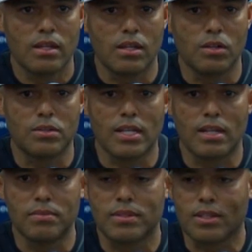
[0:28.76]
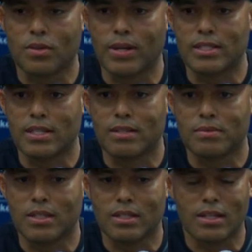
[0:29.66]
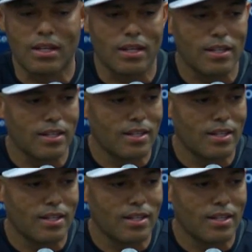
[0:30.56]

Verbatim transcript: good times, great times, and uh,